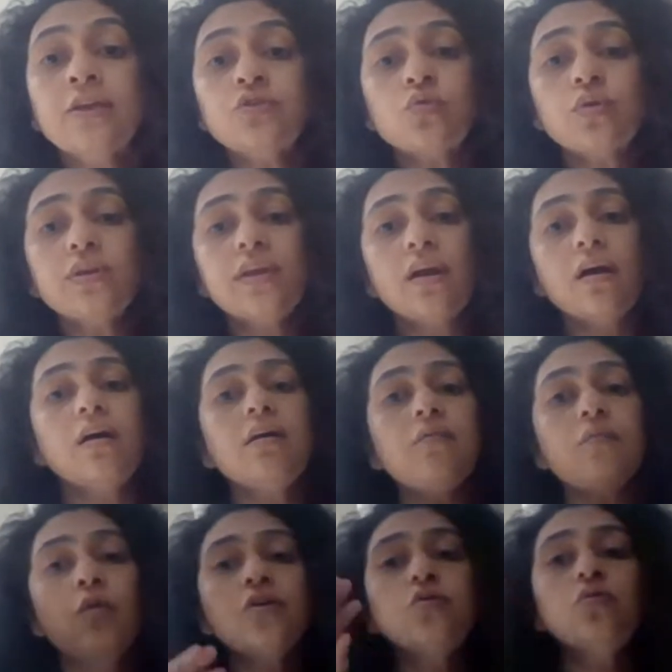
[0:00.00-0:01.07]
So here,
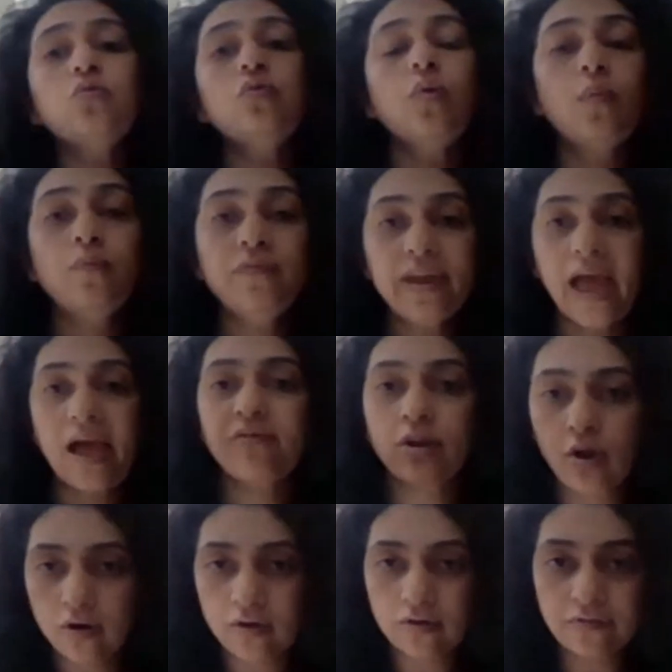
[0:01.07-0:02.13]
what do we have? A
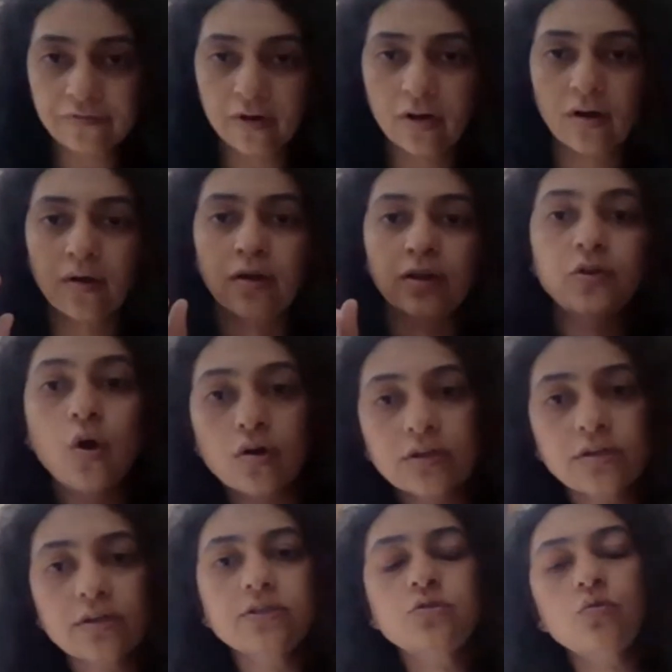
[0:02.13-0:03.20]
lot of
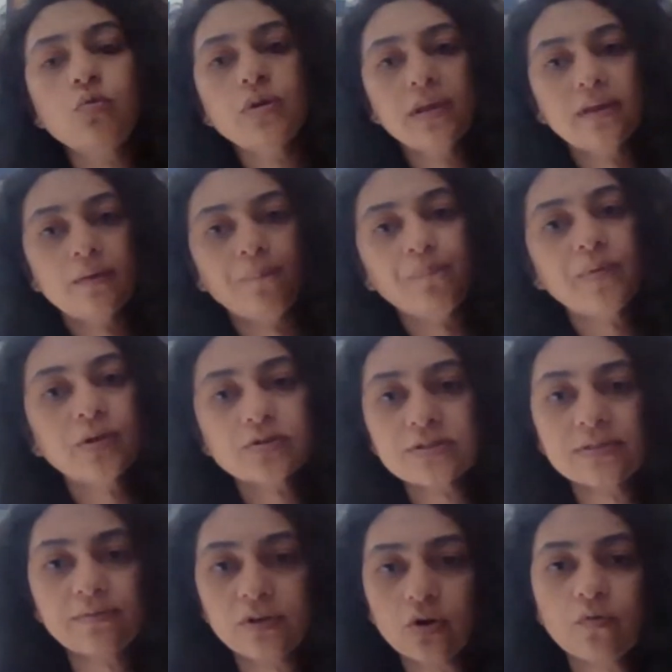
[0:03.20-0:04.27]
doctors who,
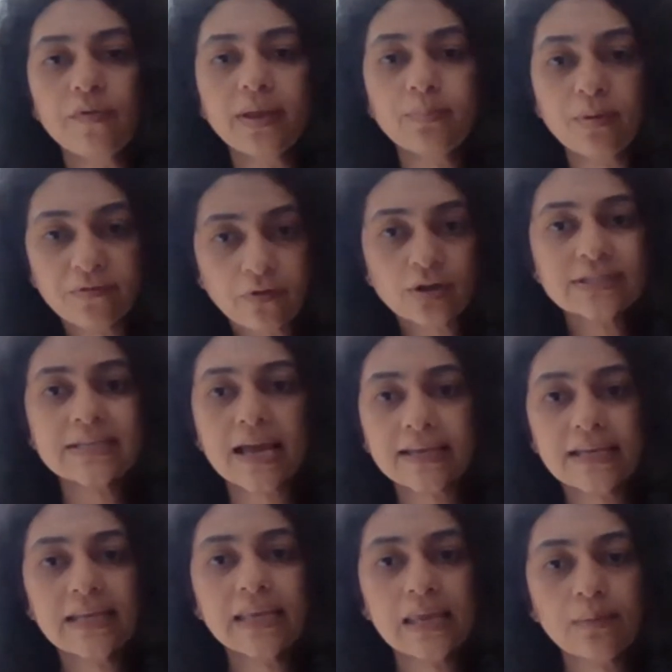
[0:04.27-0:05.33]
because when before
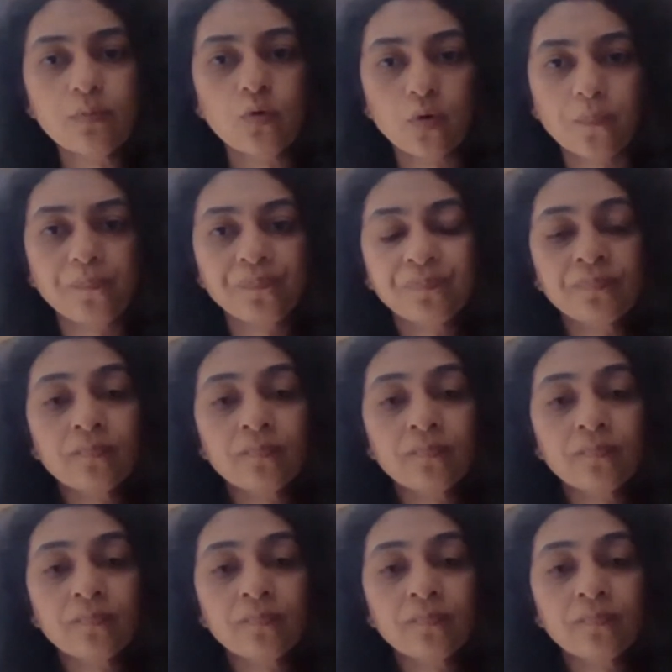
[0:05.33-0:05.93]
starting chemo,